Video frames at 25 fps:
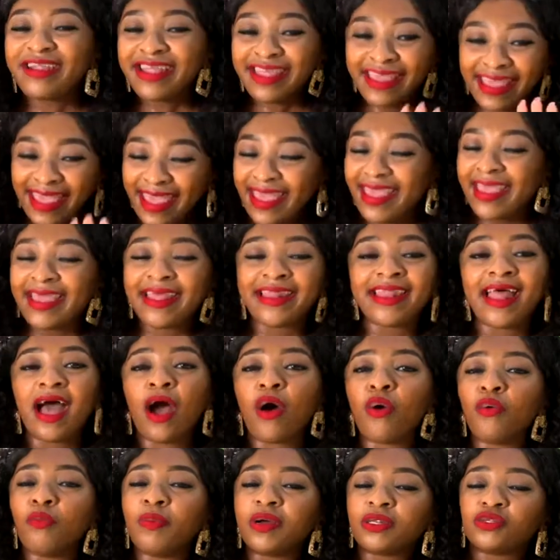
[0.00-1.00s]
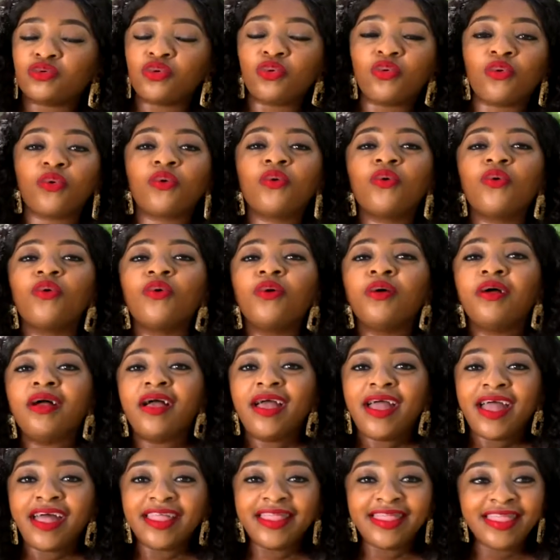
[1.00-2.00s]
a girl, how about home?
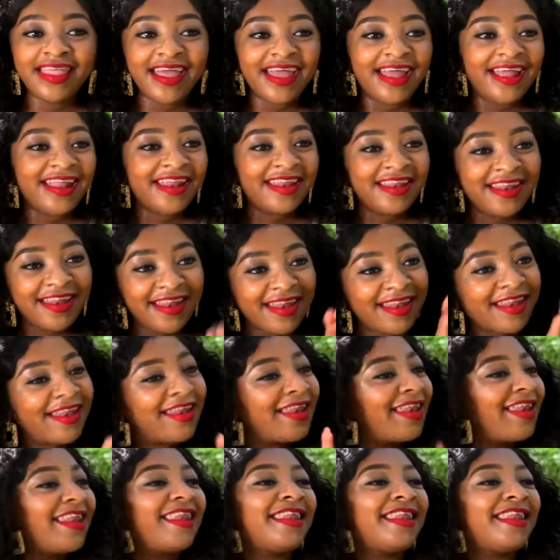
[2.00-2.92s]
And then